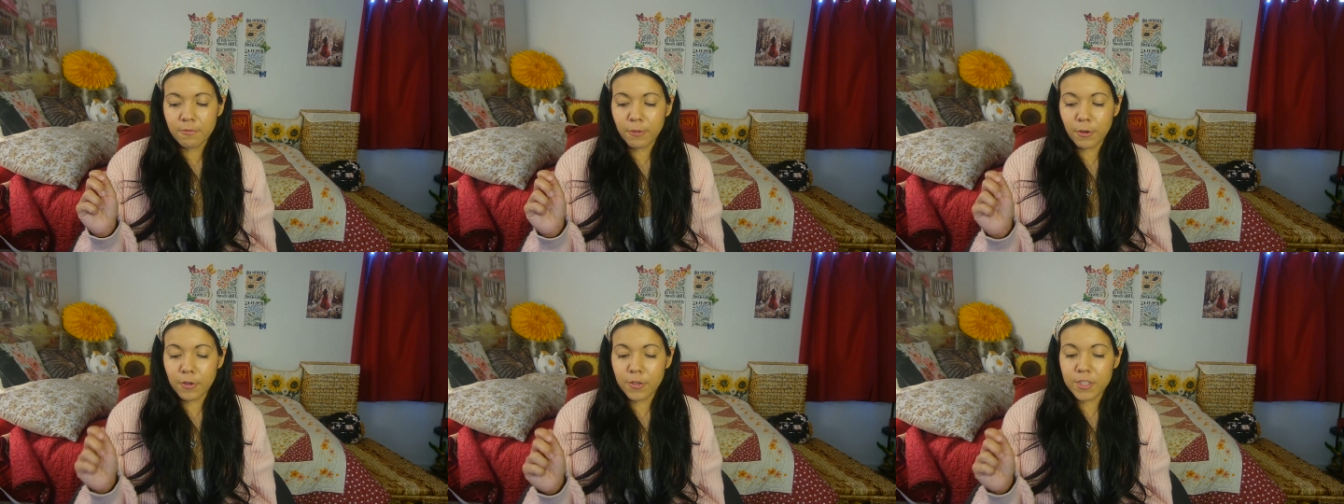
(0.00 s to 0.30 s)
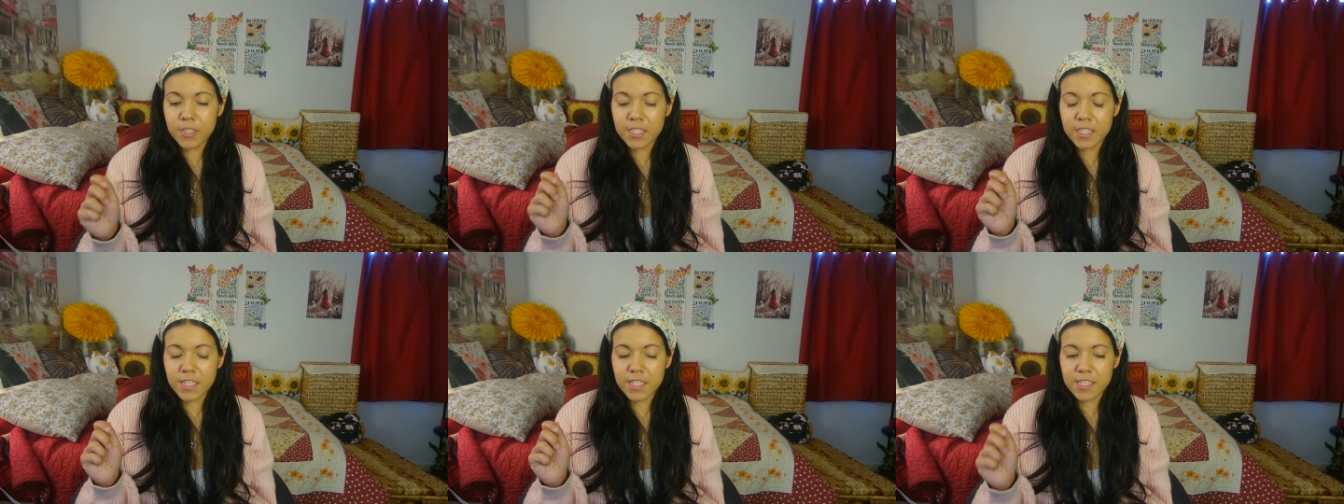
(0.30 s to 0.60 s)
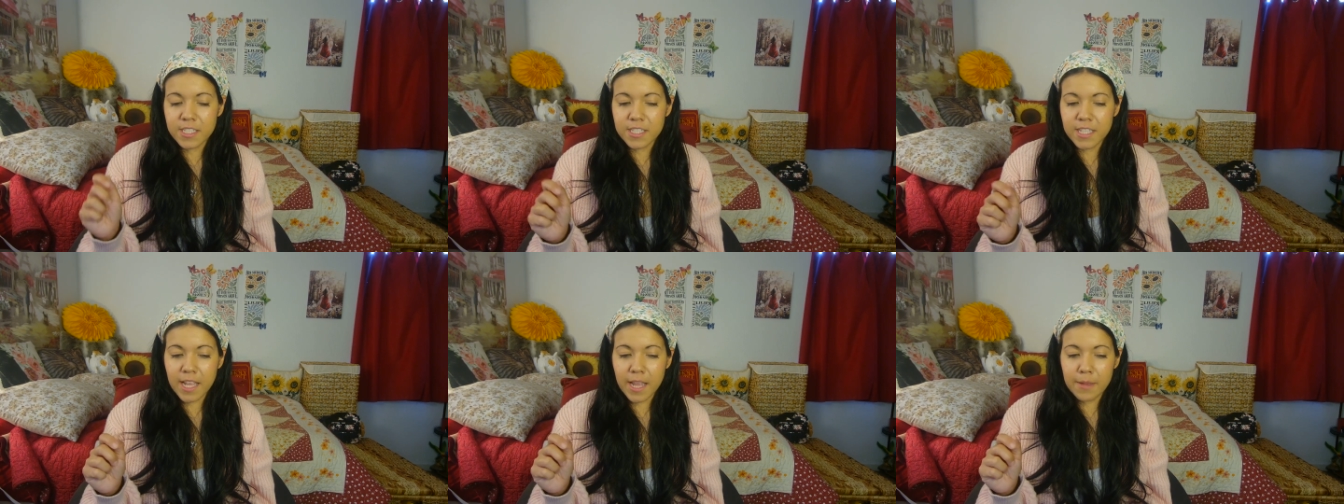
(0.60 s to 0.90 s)

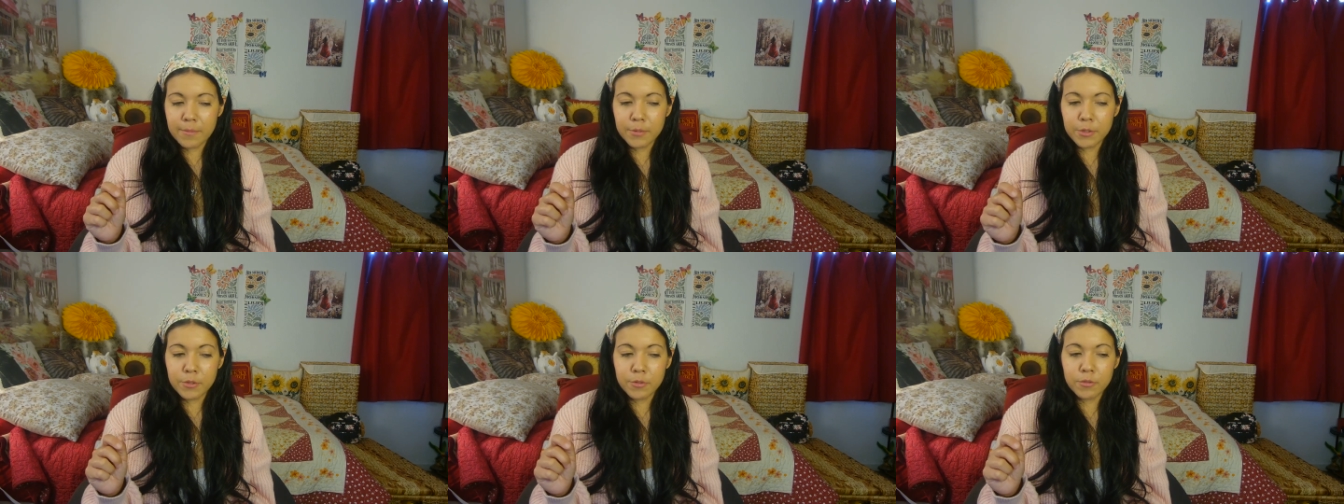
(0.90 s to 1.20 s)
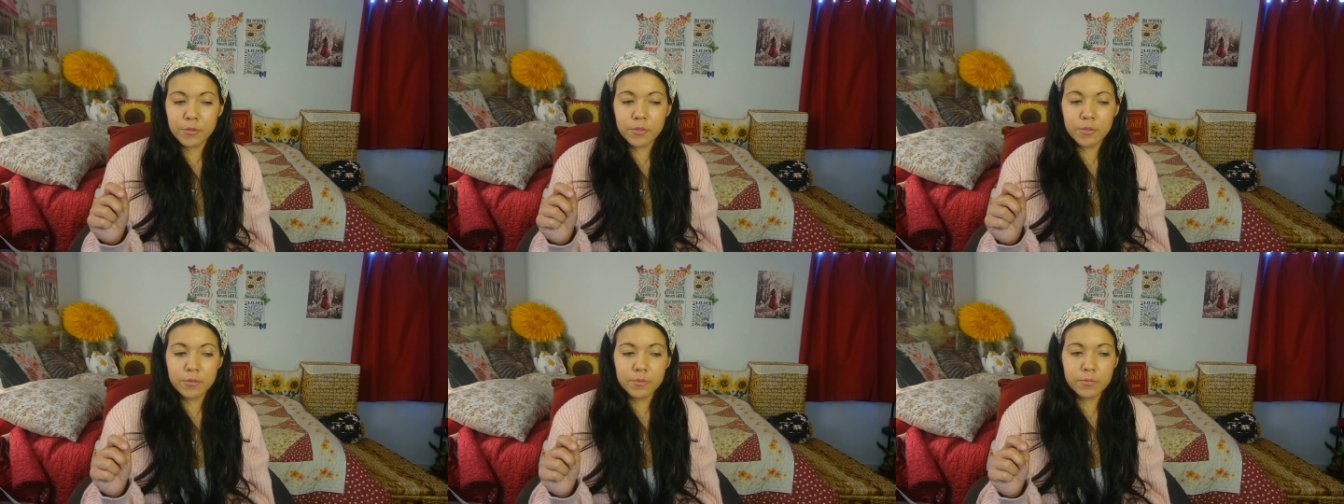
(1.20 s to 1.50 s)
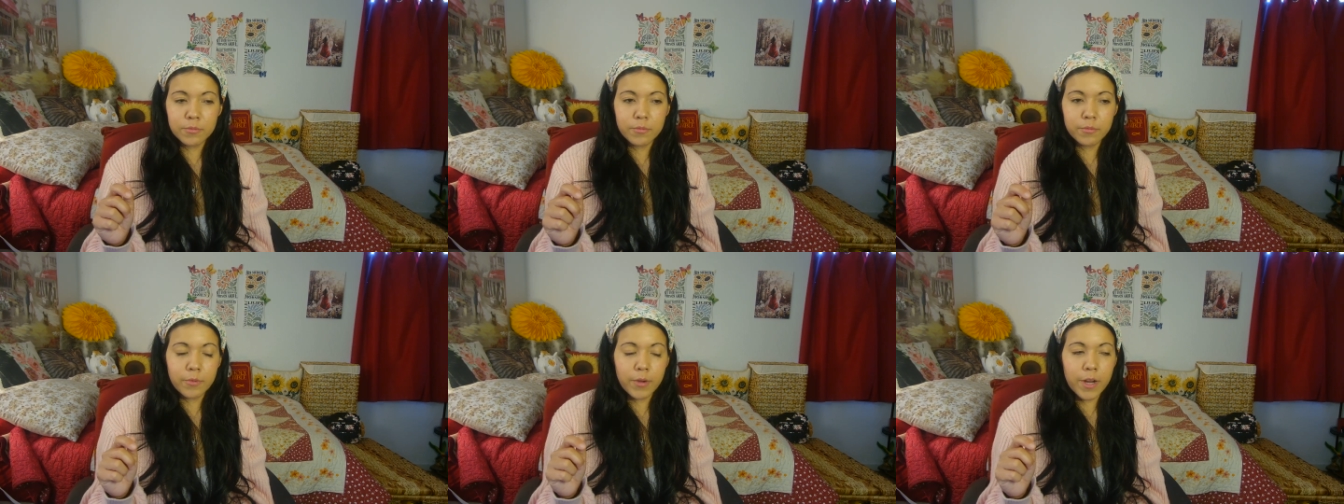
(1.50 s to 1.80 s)
First
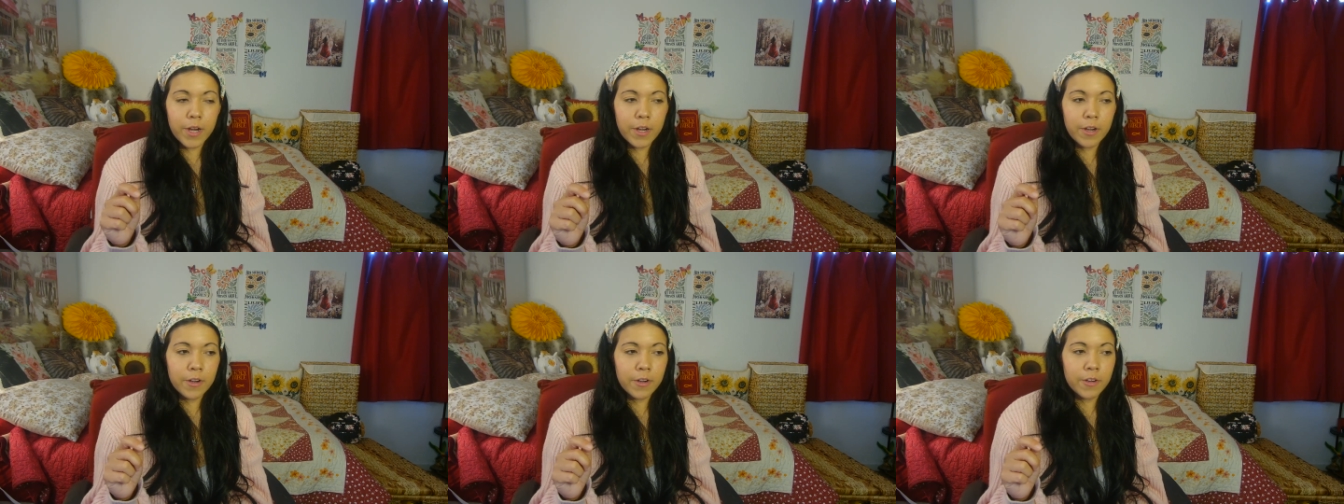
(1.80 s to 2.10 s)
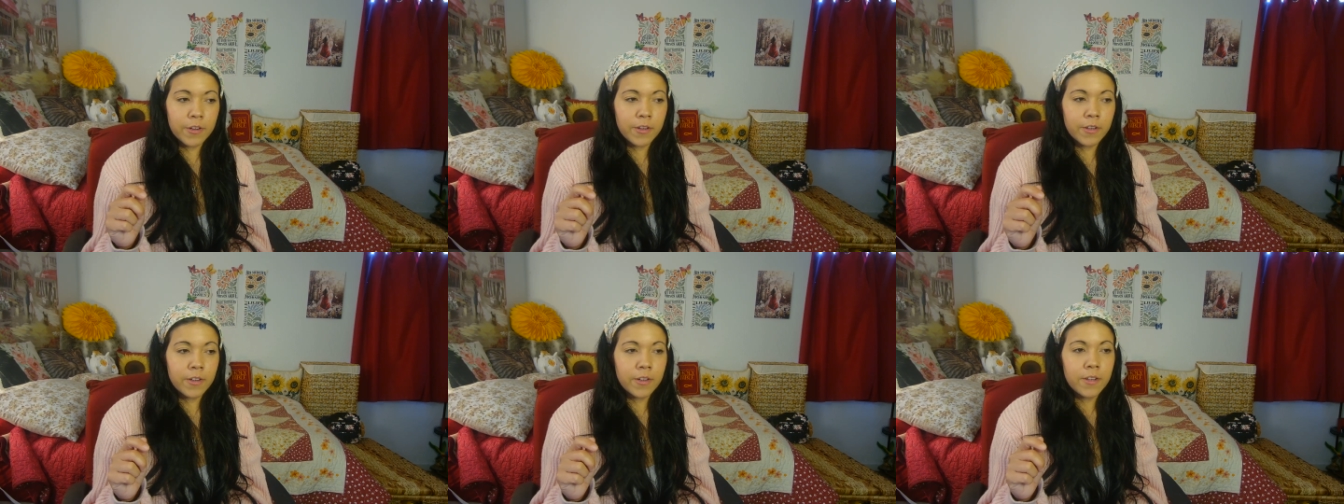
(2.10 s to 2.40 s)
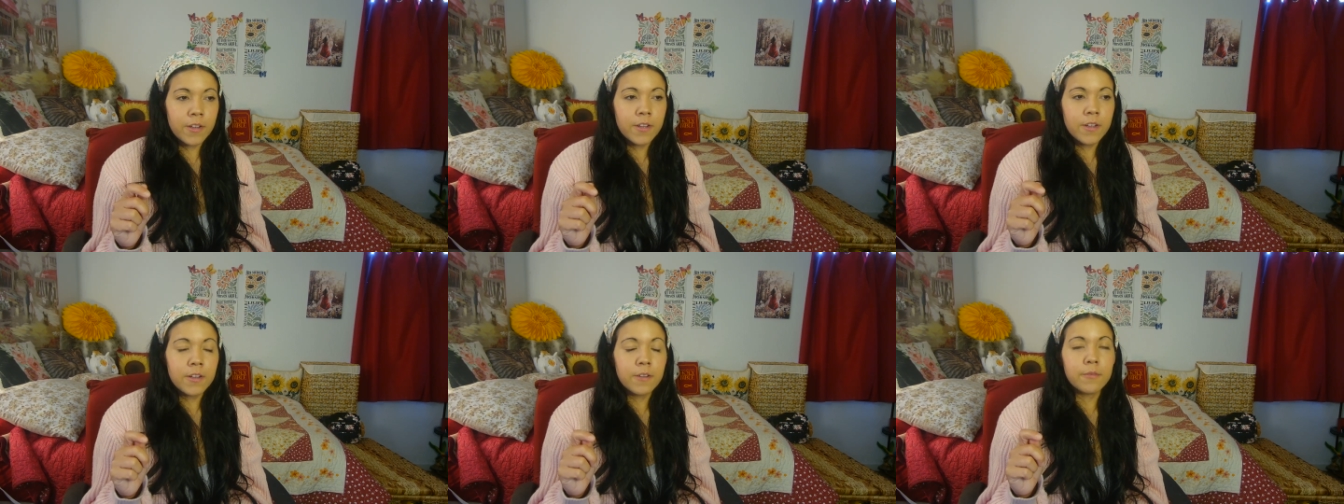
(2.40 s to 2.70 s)
Samuel,
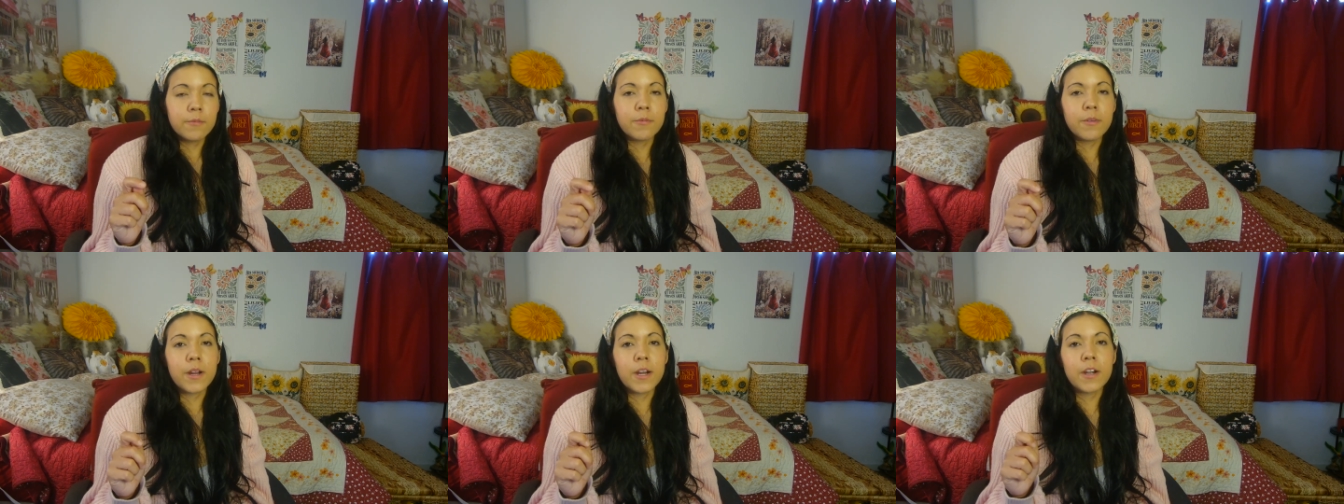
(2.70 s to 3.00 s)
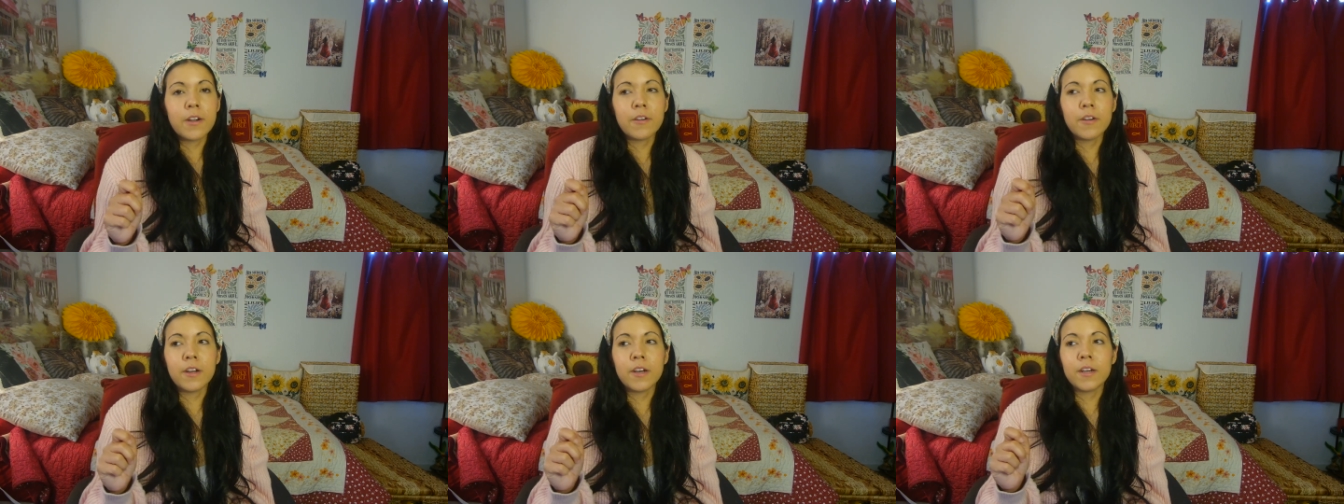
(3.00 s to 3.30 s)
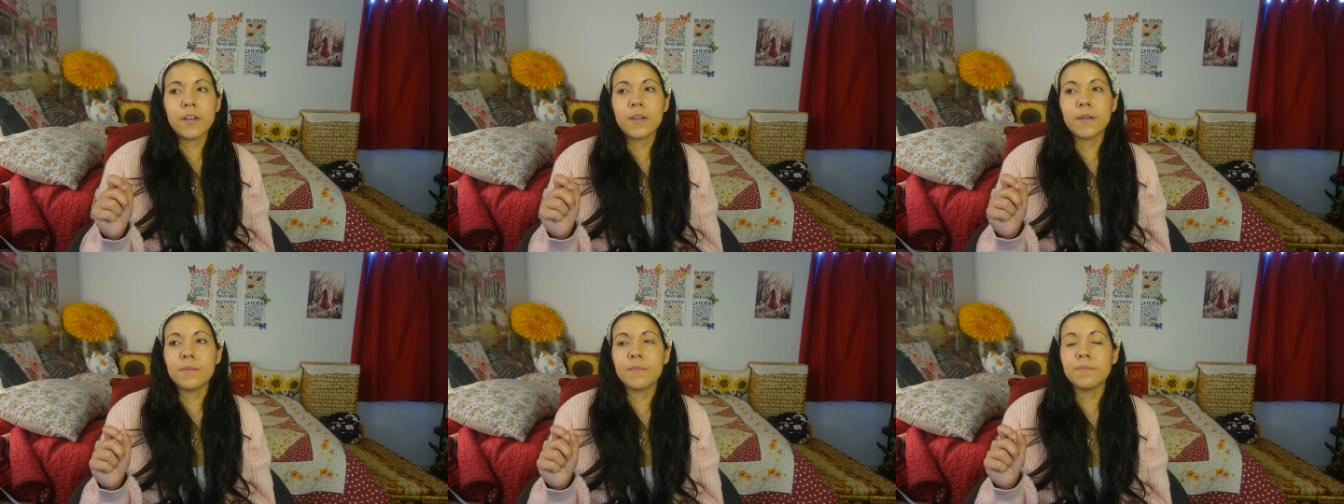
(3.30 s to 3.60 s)
where where
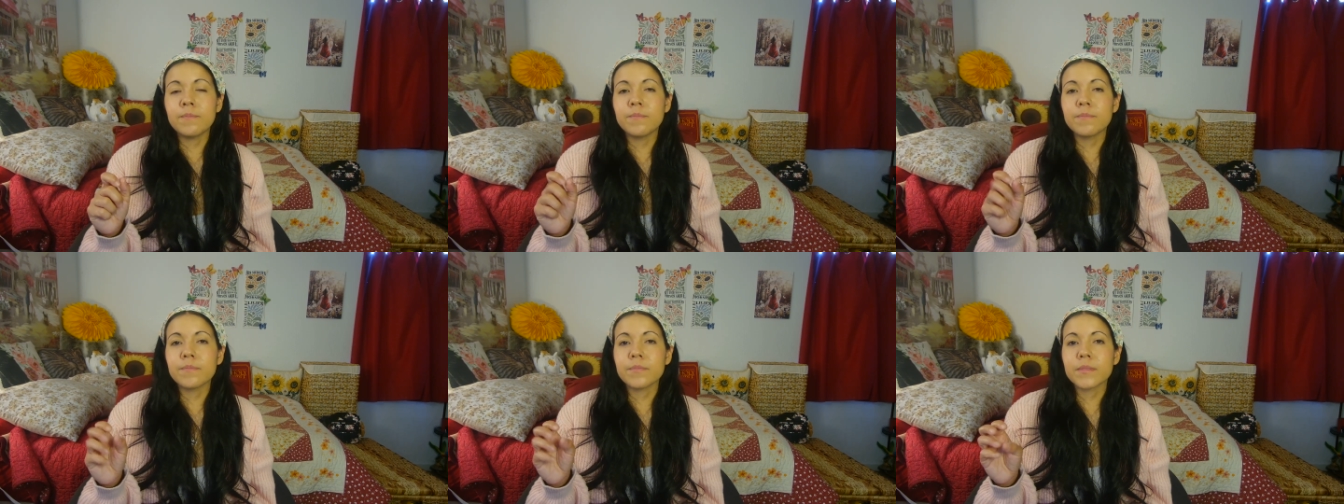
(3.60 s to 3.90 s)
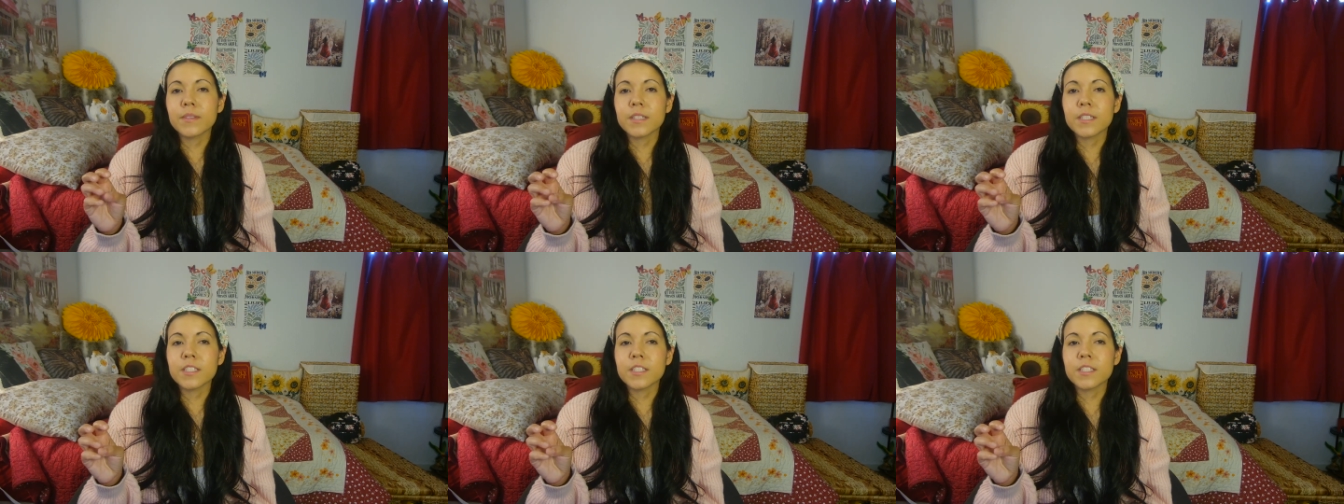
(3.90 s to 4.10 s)
um,